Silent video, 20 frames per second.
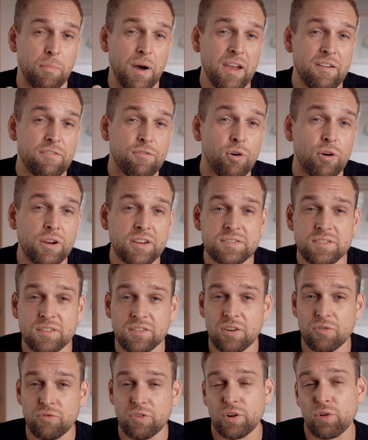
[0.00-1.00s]
my voice
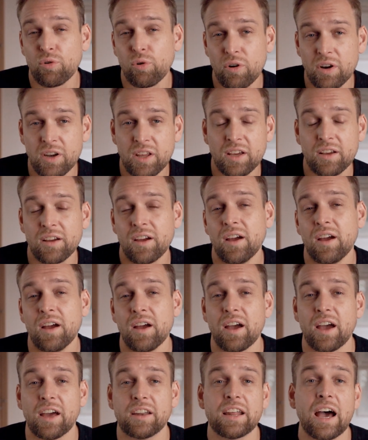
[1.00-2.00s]
in the recording.
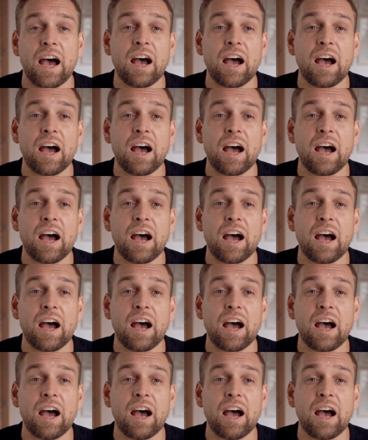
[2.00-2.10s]
And